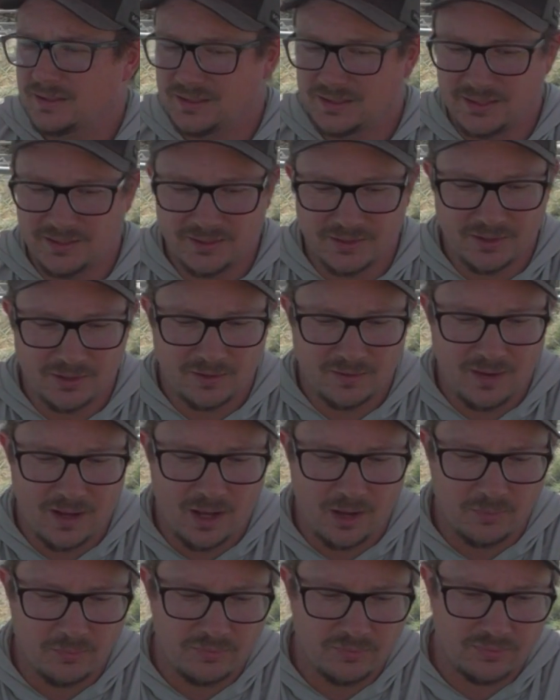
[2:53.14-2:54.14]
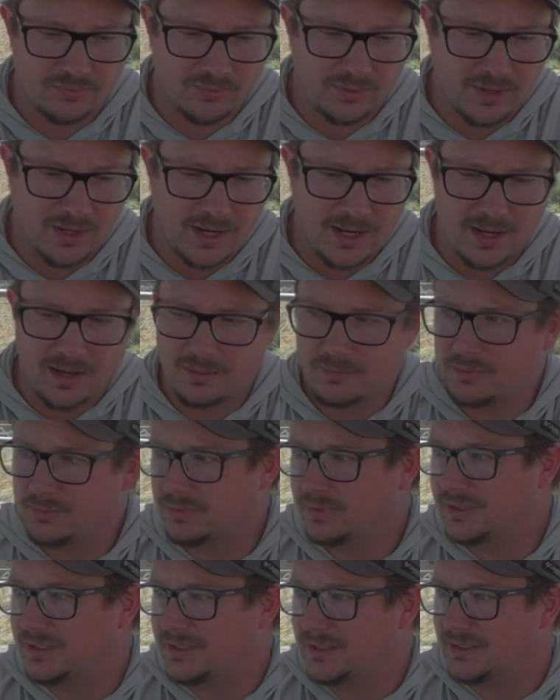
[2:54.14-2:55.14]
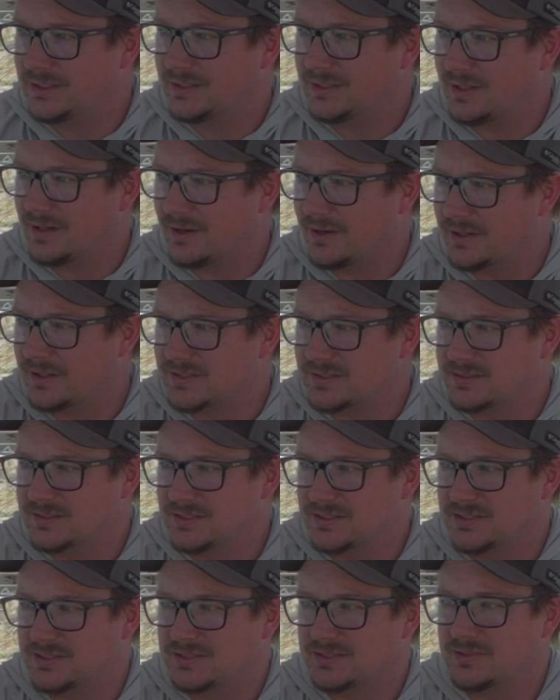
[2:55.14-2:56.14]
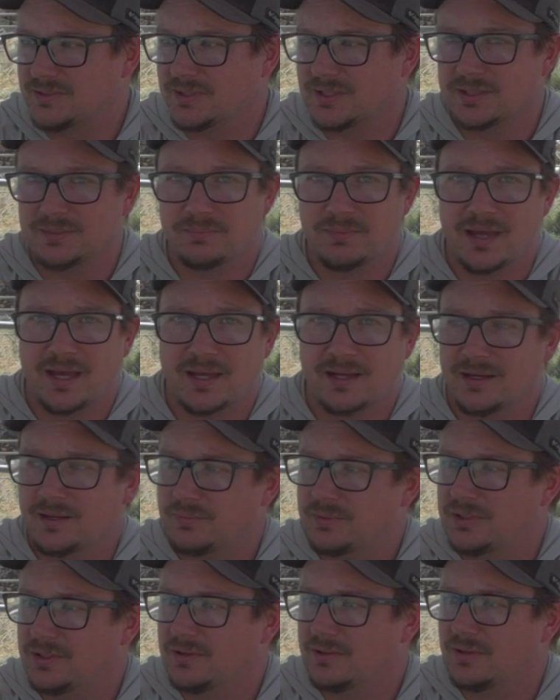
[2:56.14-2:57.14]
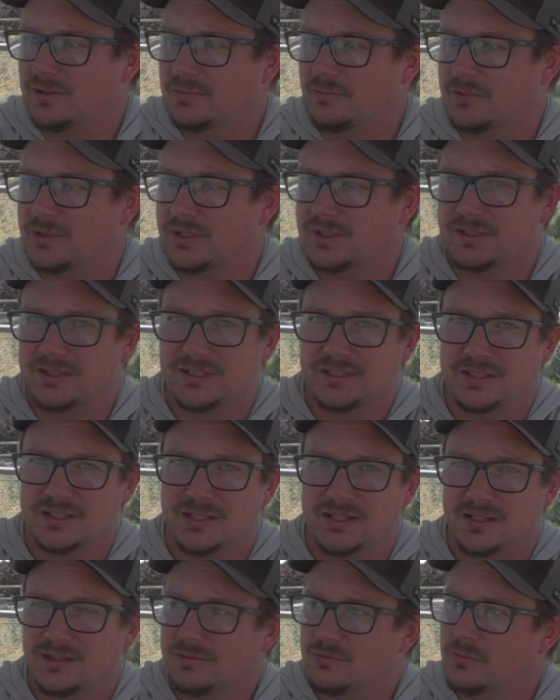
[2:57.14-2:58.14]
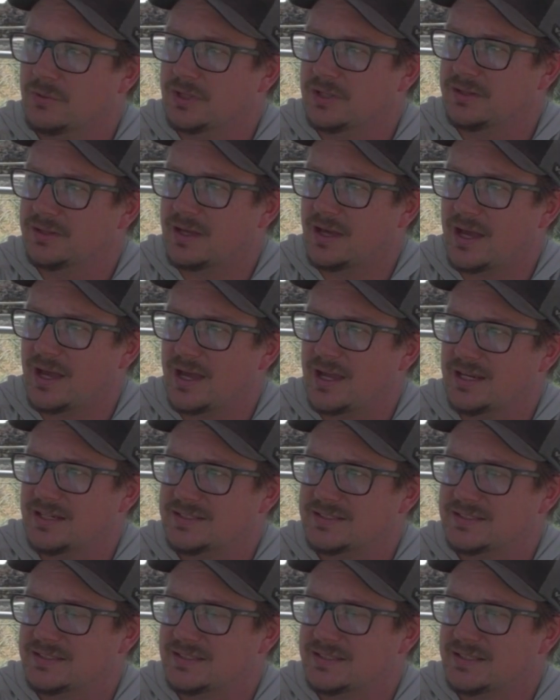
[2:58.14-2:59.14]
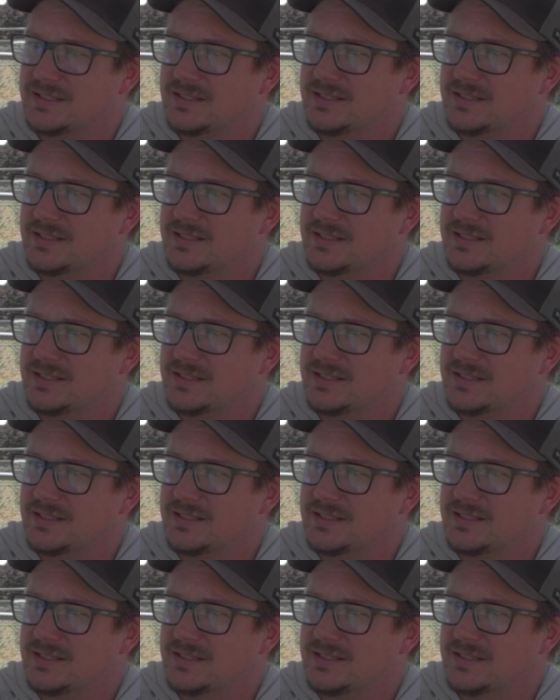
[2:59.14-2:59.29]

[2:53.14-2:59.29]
You know, I'll probably honestly just hook it back up here on one of the eyes.